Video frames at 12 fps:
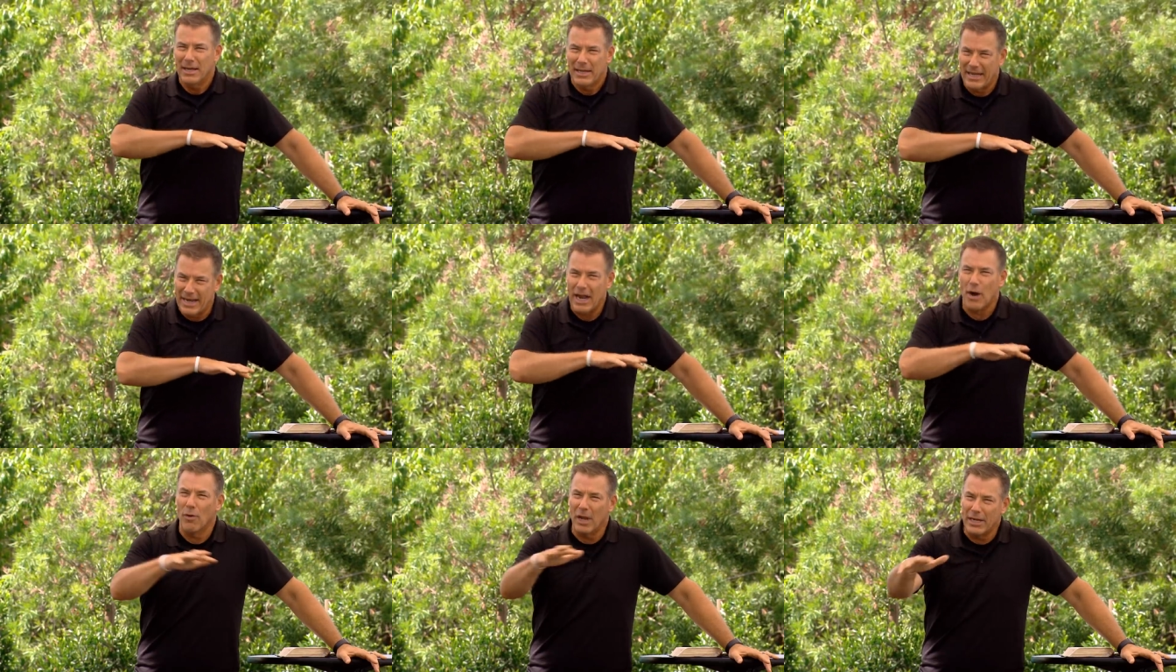getting
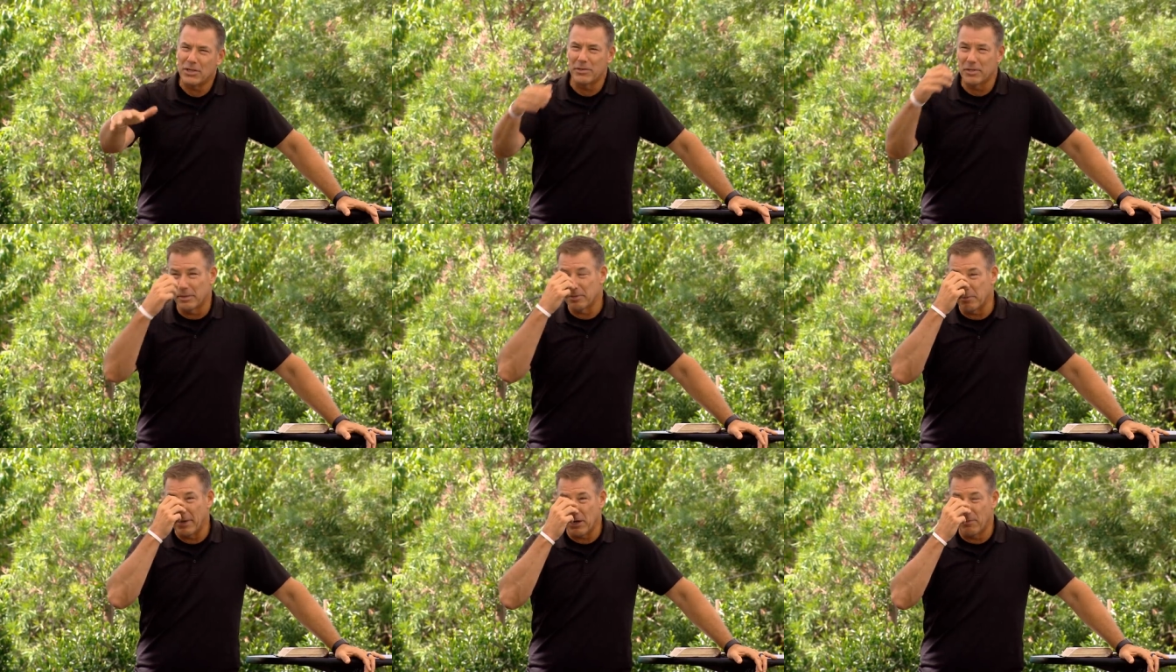our relationships
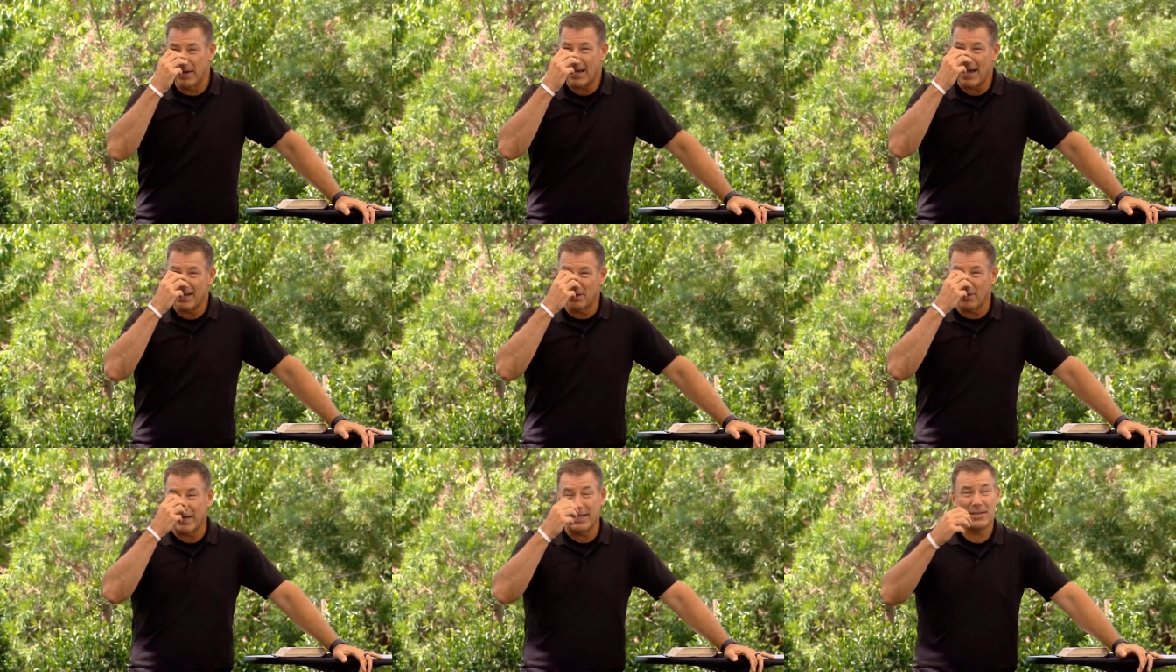better, but how do I get